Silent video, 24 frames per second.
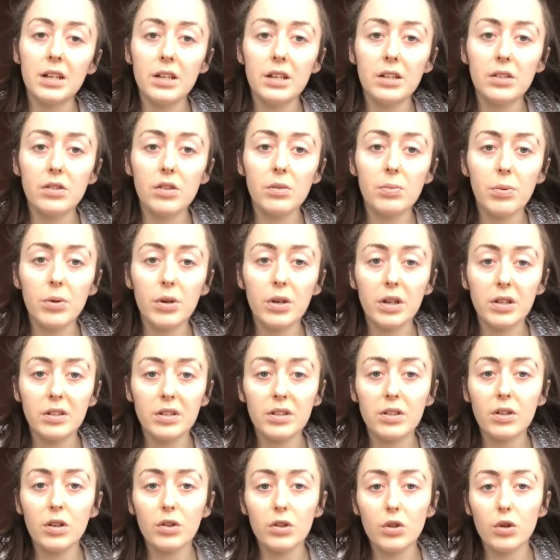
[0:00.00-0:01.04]
to the point I did
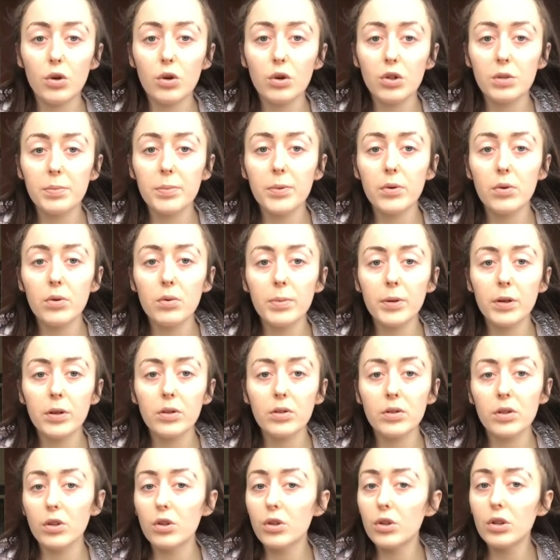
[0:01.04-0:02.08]
go to the hospital because I
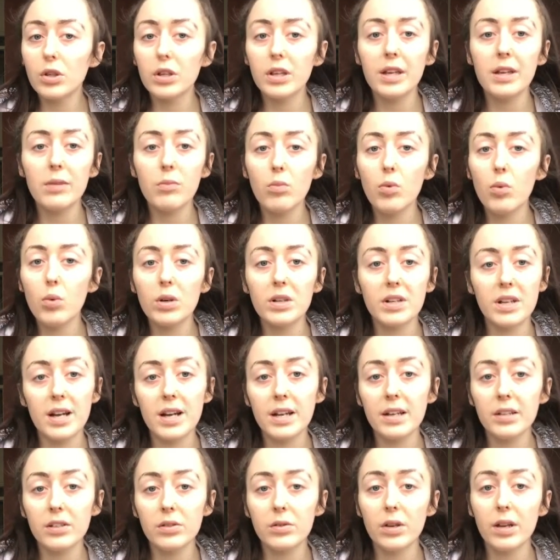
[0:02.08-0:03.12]
couldn't keep water down
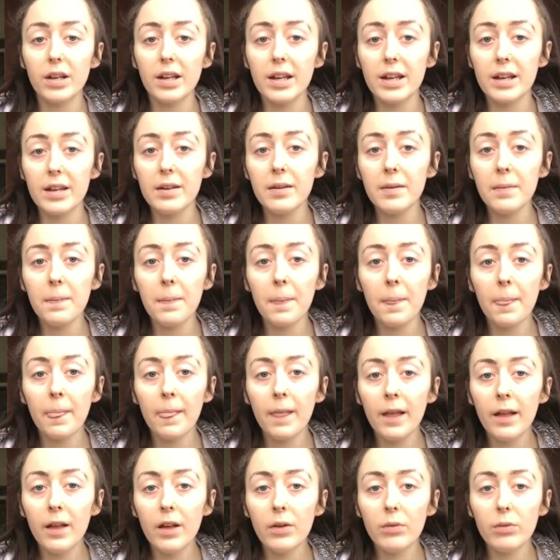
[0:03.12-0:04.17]
again,
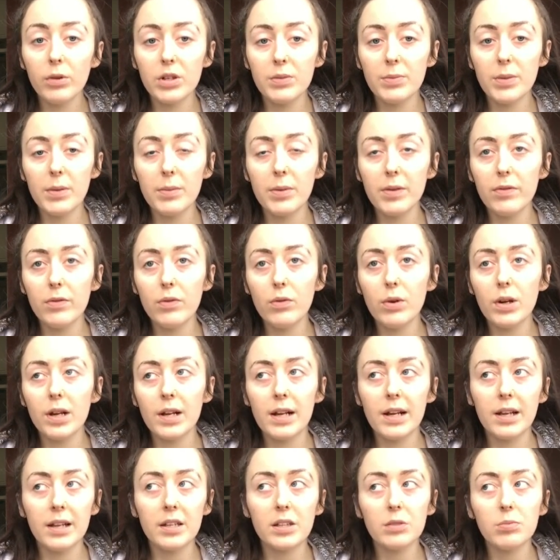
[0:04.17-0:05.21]
which made me thought,
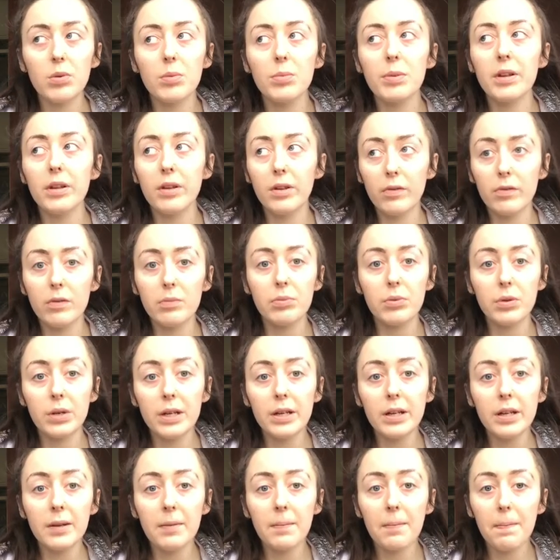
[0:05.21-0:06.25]
okay, it's probably another boy.
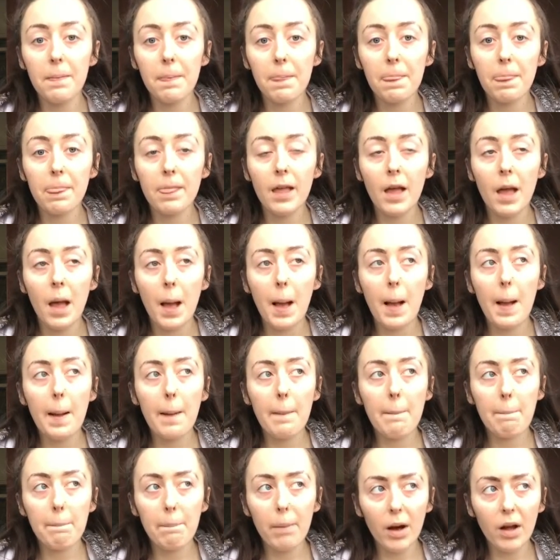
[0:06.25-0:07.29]

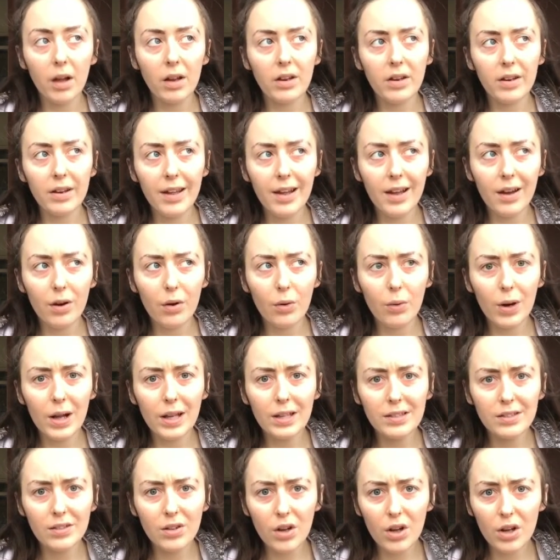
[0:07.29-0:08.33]
But now, as
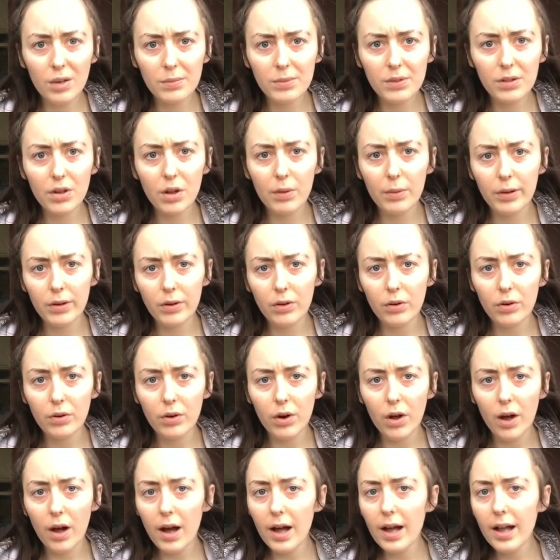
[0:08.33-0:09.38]
time's going on,
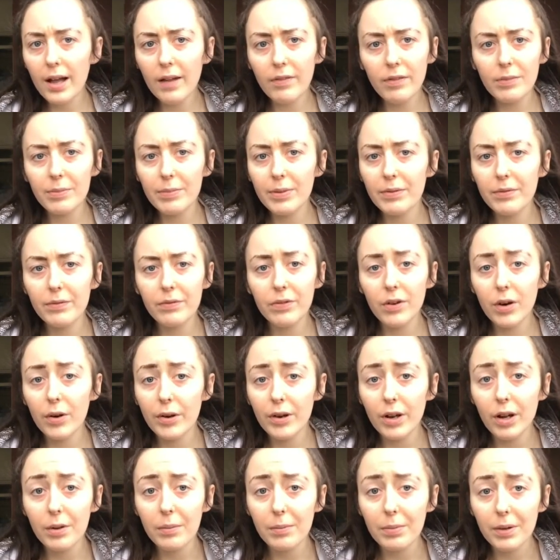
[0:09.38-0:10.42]
I haven't been throwing
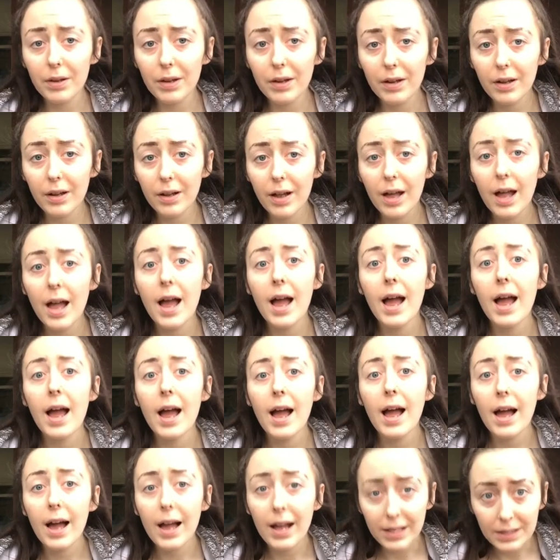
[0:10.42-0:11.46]
up
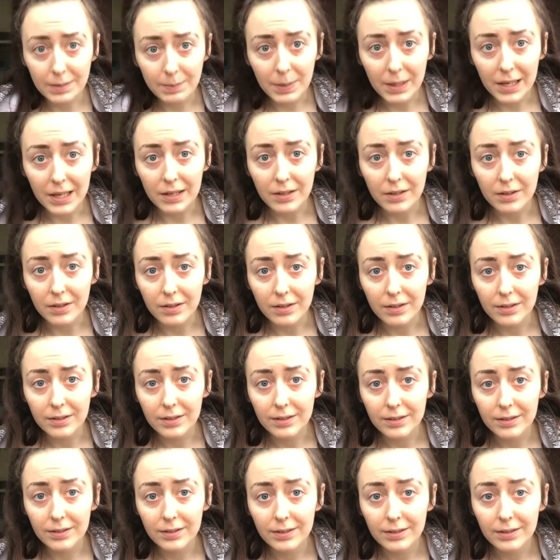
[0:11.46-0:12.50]
as bad,
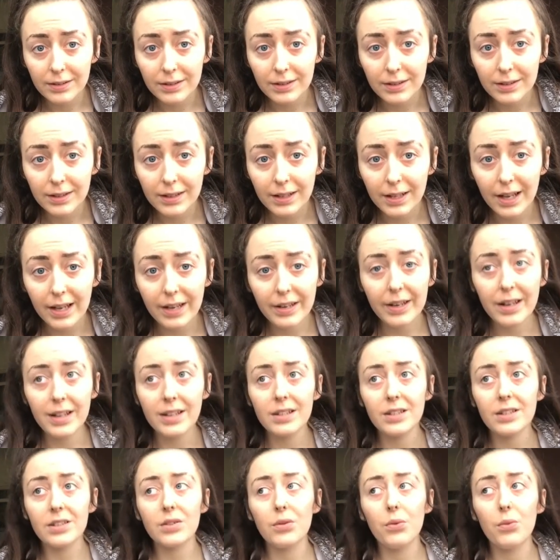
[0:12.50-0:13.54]
and
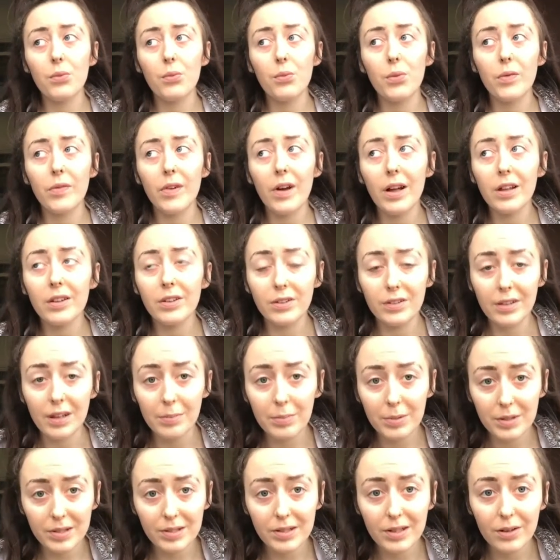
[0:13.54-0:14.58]
that's without the
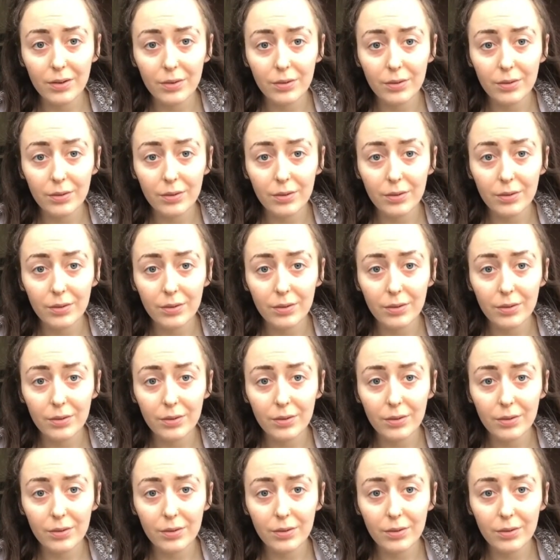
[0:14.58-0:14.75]
tablets now.